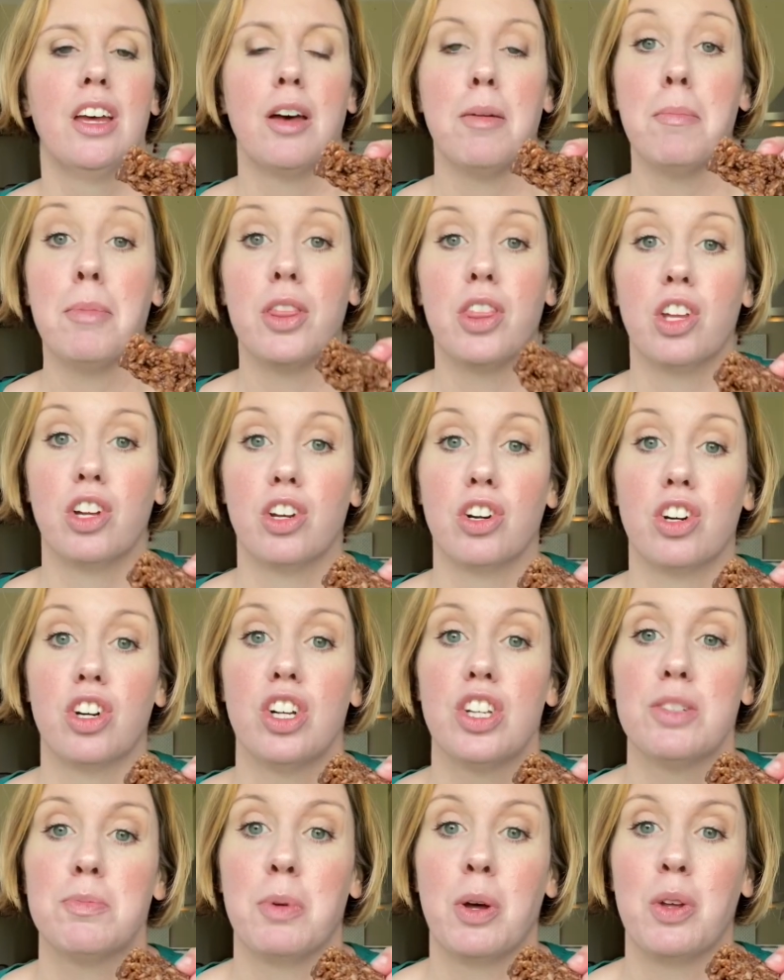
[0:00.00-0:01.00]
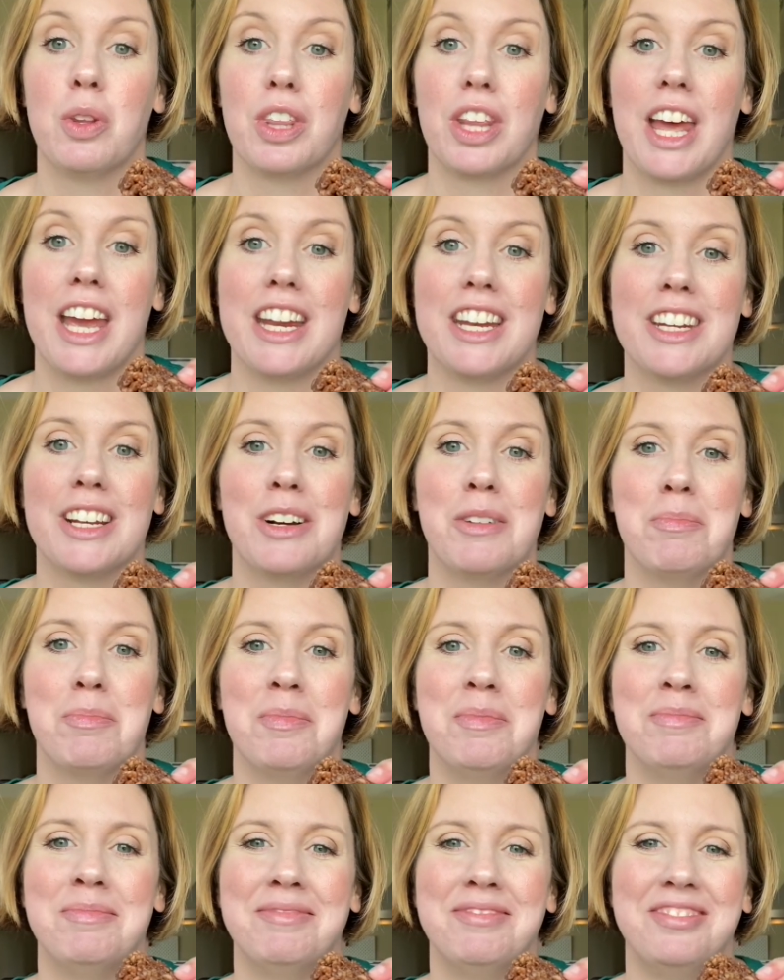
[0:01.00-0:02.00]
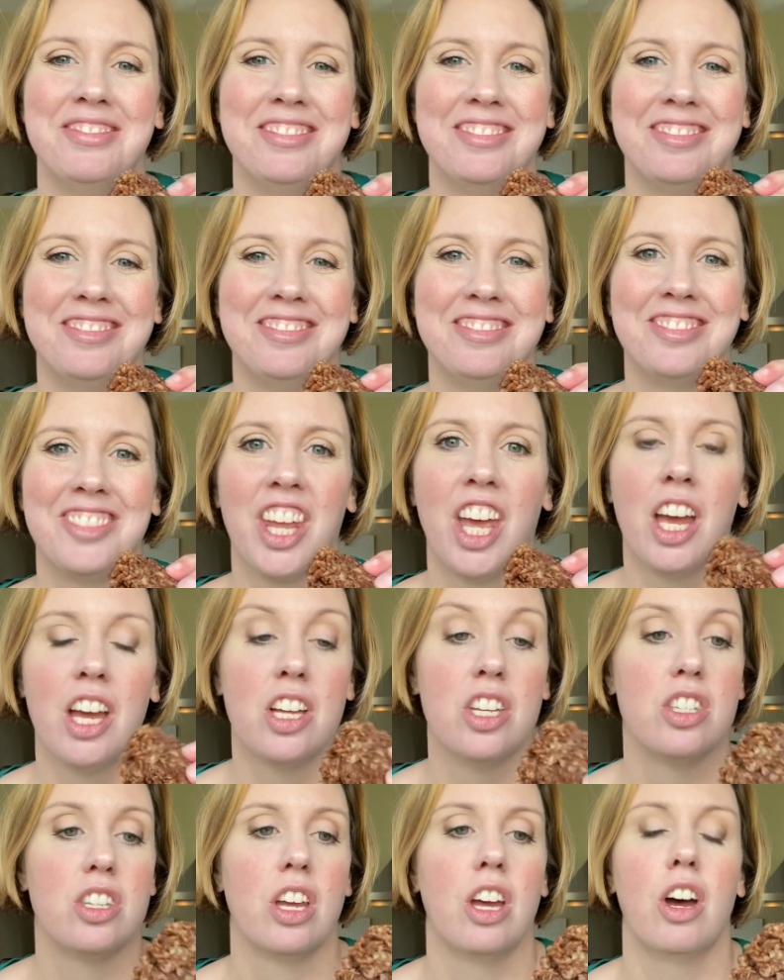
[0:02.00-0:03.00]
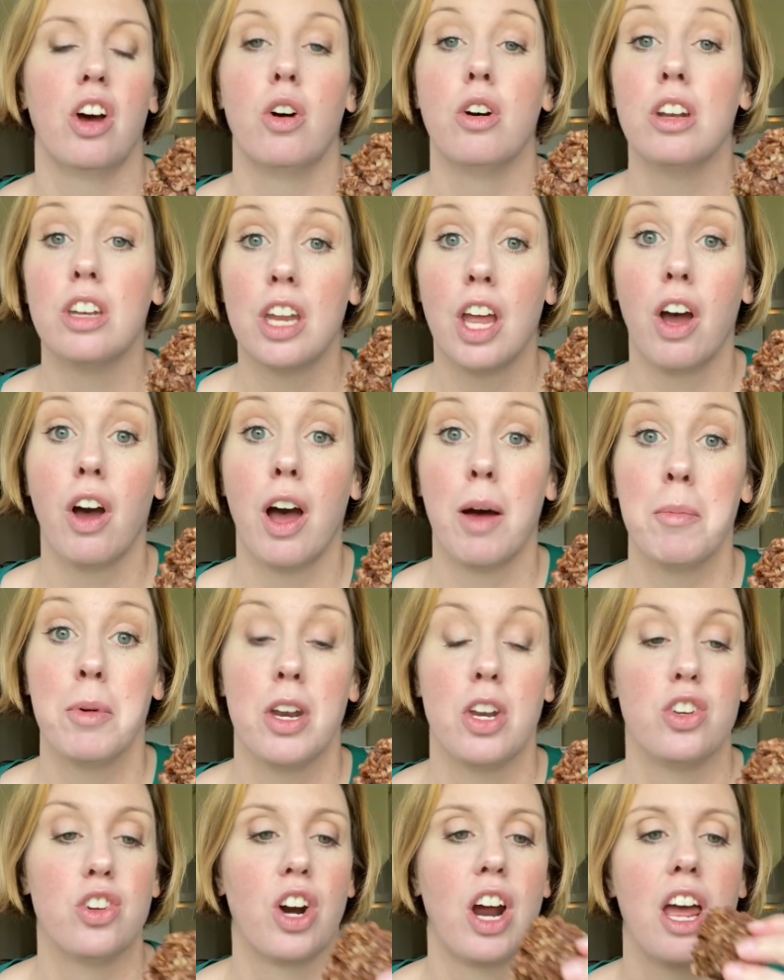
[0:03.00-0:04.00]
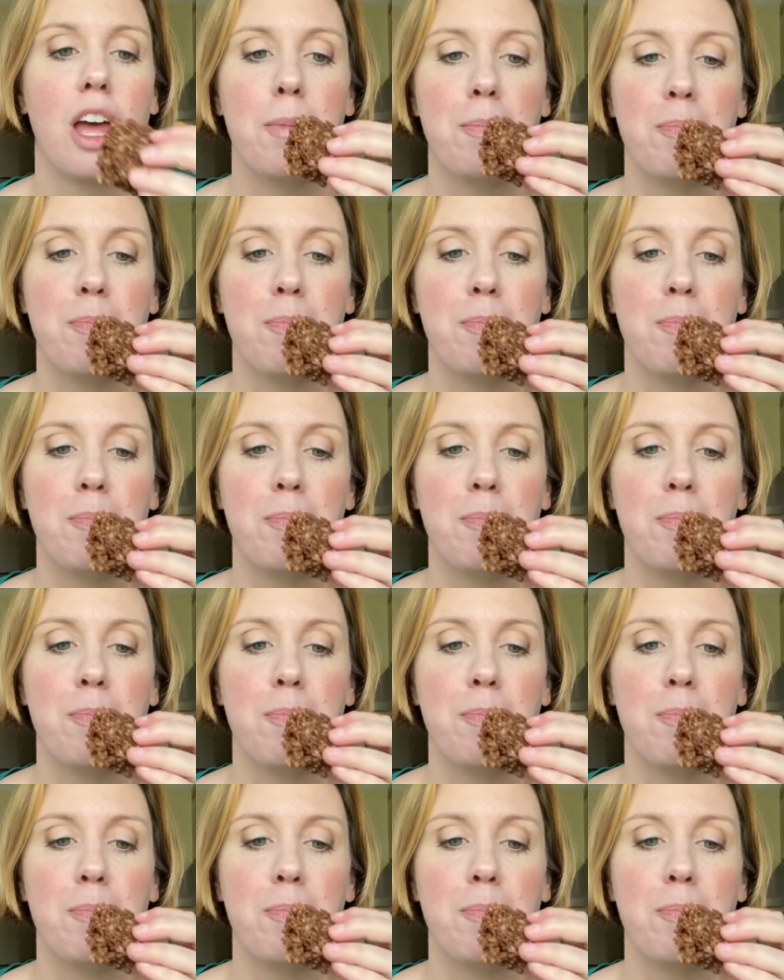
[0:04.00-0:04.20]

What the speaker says: But the girls both liked them. So now I'm gonna try it.